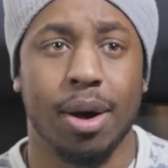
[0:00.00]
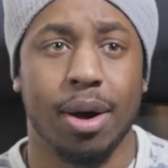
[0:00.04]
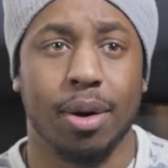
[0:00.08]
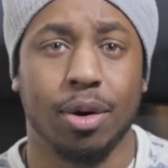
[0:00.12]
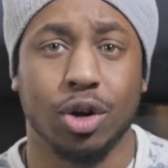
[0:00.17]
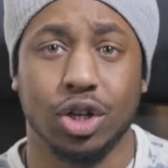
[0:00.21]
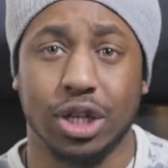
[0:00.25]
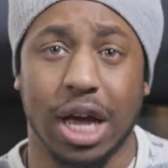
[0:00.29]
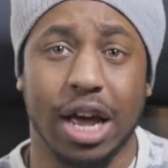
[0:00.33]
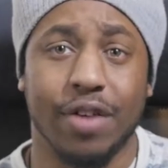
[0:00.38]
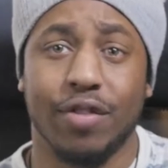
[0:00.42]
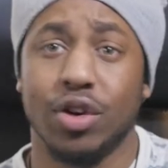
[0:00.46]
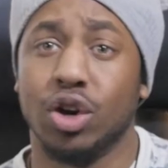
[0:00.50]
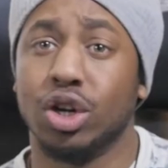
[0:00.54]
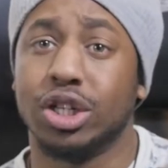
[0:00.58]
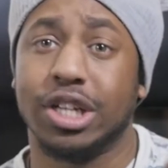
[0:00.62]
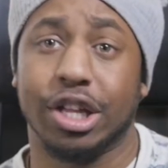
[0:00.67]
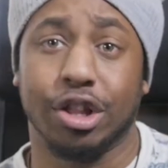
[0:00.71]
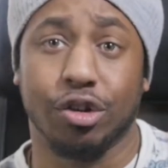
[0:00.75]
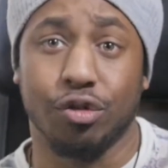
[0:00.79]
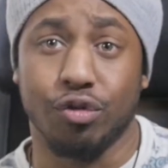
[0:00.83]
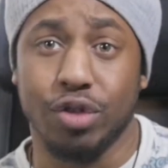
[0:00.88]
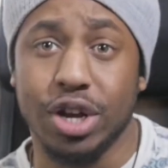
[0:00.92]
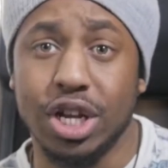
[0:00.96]
because I even looked
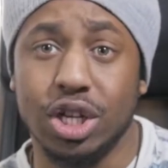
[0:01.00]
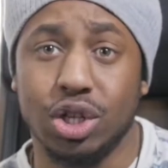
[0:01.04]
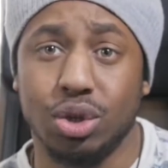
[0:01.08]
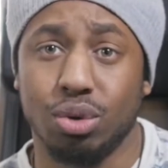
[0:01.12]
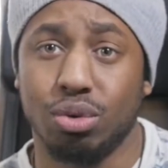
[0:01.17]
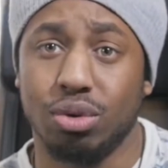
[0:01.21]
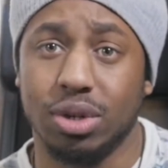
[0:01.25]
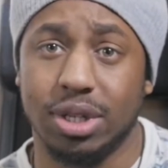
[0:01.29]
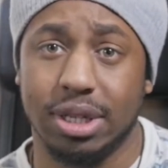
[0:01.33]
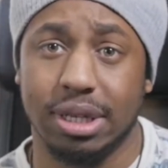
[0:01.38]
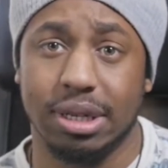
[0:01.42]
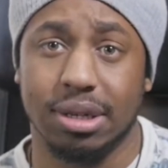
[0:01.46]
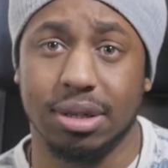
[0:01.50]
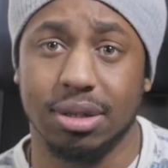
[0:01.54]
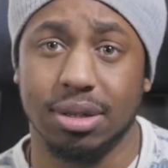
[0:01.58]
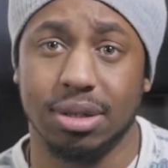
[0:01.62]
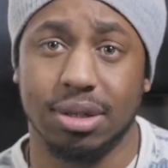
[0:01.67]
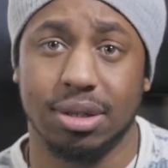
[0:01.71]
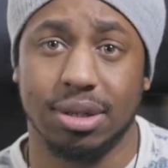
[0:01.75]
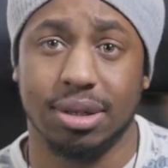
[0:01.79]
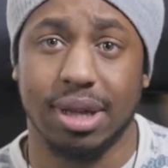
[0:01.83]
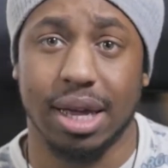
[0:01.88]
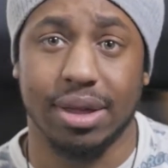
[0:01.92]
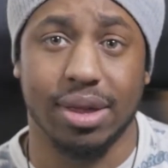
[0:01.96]
at the
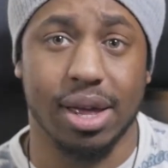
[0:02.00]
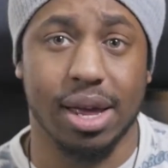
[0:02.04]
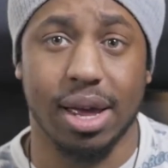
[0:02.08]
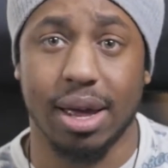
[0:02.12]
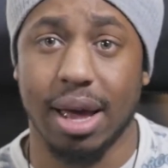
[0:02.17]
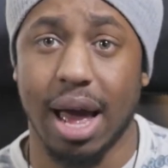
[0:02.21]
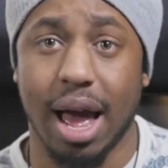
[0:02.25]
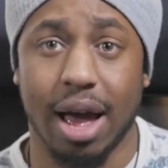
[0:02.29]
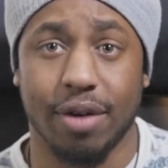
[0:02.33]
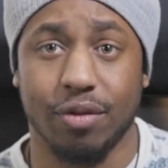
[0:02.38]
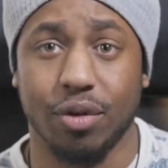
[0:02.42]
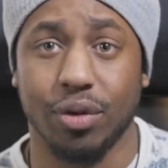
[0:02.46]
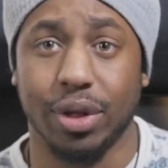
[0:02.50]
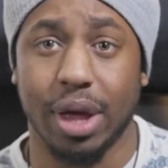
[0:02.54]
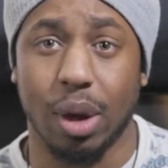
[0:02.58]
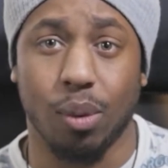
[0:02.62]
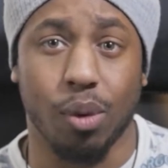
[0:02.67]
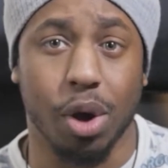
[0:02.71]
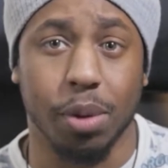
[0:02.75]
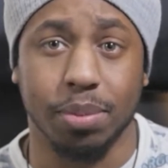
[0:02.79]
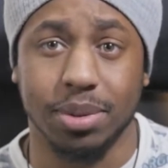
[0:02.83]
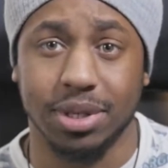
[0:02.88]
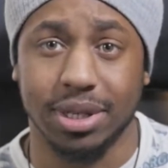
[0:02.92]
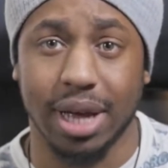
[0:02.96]
resources that they have on their
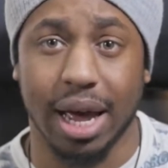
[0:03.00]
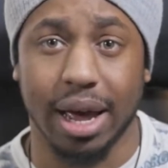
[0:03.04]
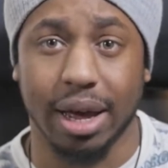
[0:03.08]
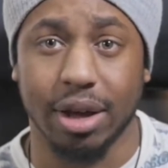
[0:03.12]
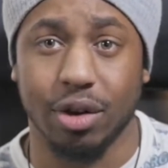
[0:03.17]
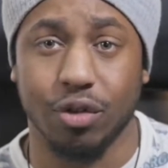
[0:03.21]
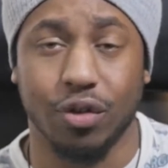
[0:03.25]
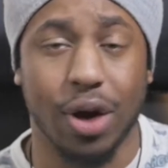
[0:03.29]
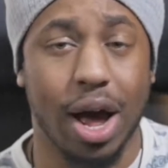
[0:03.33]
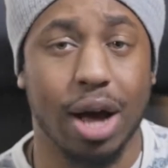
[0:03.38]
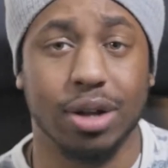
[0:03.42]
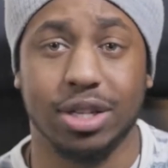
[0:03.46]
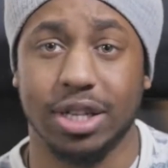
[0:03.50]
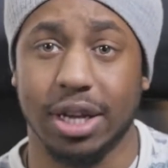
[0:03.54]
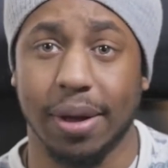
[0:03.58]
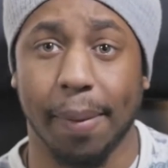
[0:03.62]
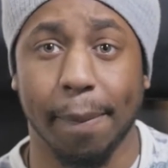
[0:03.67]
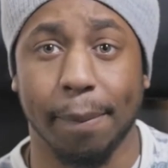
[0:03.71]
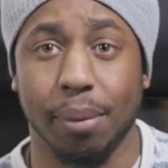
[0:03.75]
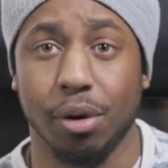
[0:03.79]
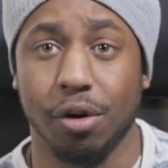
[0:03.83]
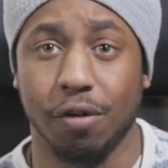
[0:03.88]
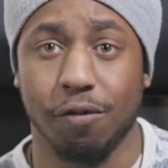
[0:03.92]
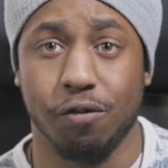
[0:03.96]
website of how to
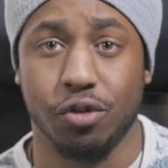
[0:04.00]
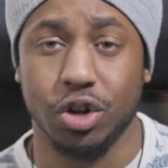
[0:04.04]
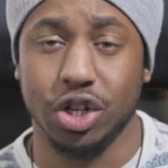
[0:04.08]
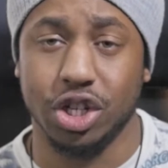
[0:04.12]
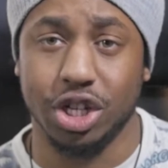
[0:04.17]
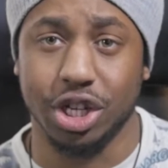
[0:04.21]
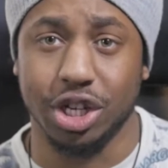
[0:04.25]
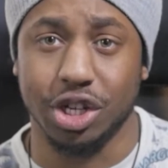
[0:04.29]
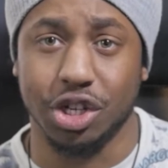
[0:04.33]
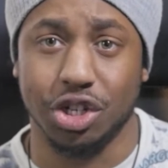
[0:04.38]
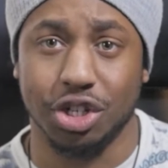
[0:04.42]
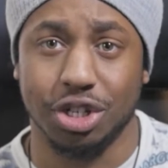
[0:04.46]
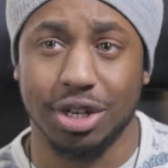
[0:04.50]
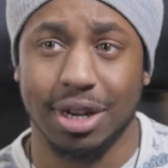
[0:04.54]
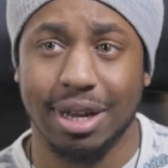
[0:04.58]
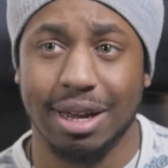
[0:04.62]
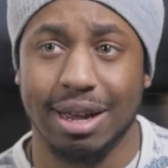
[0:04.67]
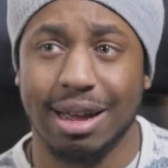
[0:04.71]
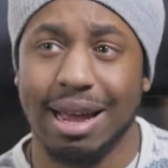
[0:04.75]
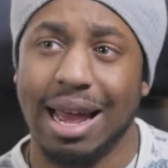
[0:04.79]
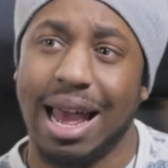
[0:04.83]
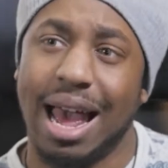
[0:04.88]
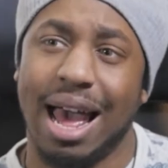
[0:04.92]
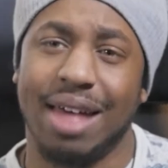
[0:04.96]
import footage,
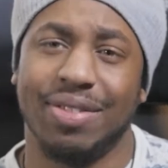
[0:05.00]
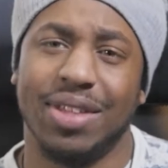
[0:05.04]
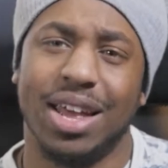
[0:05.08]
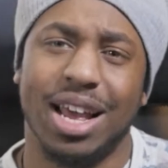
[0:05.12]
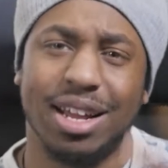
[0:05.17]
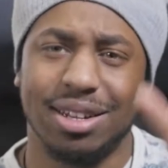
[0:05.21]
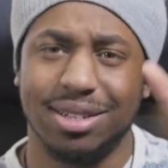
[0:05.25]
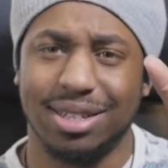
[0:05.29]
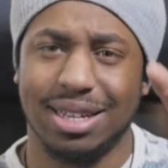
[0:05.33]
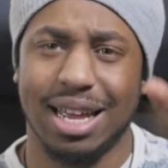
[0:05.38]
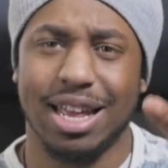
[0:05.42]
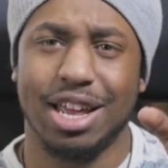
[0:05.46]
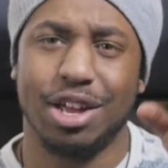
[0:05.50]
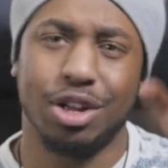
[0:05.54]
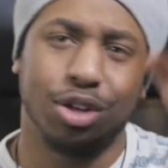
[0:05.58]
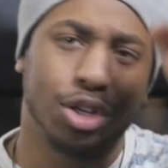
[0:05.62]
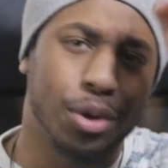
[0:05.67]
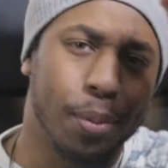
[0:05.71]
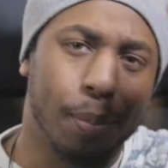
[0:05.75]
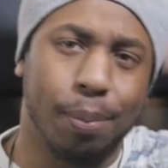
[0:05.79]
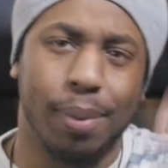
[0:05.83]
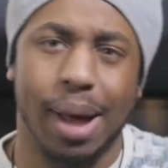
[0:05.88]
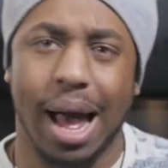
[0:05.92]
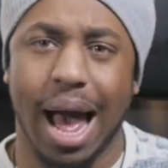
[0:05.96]
and they're saying
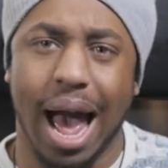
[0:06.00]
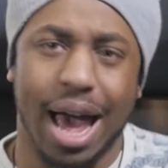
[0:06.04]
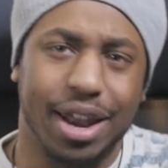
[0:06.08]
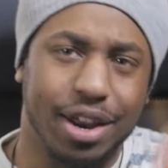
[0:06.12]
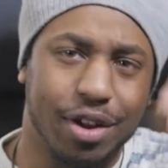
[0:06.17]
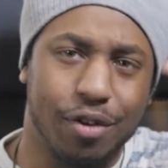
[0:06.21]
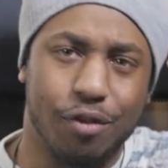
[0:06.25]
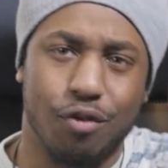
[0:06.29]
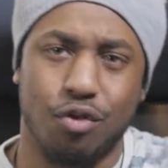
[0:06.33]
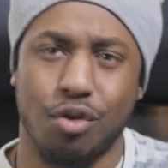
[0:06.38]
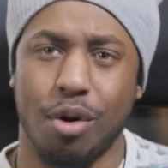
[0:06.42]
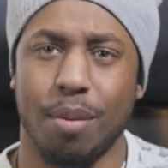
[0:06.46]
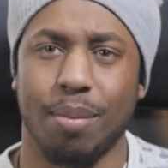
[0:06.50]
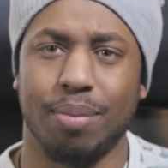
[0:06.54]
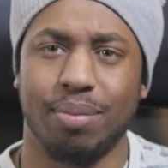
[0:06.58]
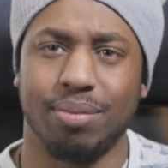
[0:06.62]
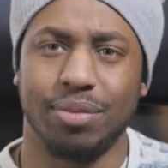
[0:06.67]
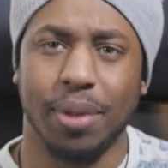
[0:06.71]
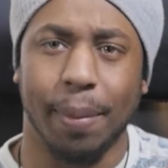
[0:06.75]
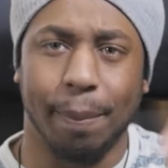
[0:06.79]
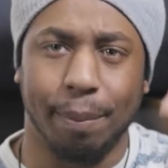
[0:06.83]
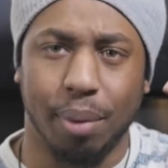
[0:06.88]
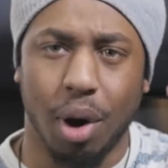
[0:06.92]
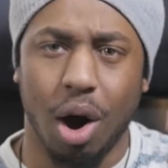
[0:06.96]
to add it from
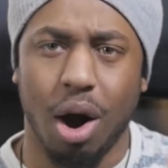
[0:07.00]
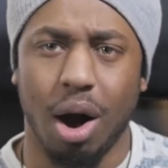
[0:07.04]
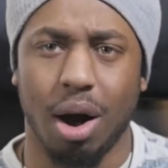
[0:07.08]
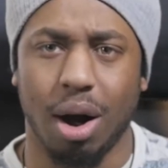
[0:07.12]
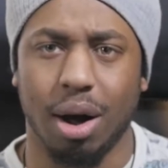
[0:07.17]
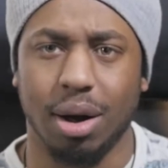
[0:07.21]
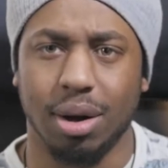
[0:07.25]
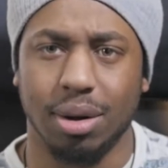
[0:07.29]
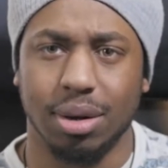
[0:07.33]
the bar.